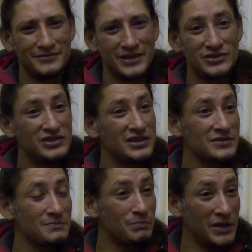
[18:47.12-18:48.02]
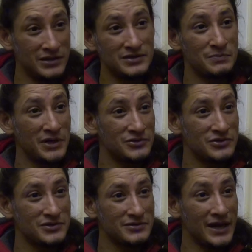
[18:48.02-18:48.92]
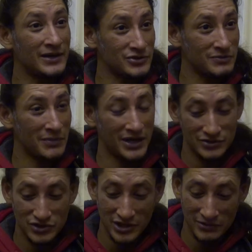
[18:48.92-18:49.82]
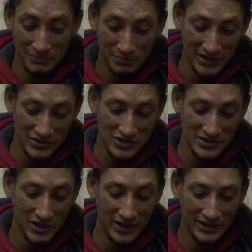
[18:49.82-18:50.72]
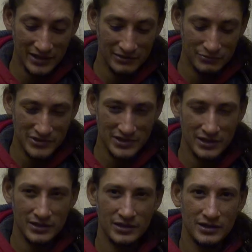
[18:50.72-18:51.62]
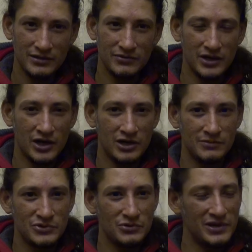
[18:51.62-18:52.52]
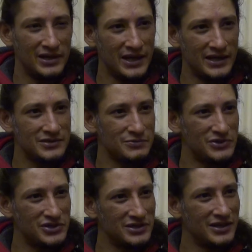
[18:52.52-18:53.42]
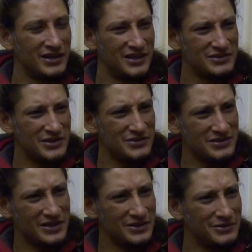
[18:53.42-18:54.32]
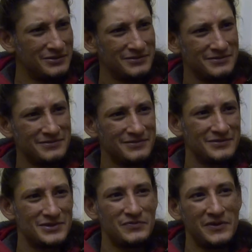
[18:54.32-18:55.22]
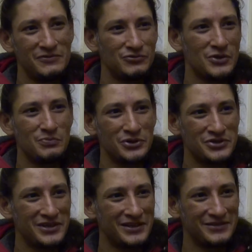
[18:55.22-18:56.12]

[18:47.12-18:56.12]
And she doesn't bend as much as Action Man. She only bends slightly. Was it the arms or the legs? So it's, she's very robotic.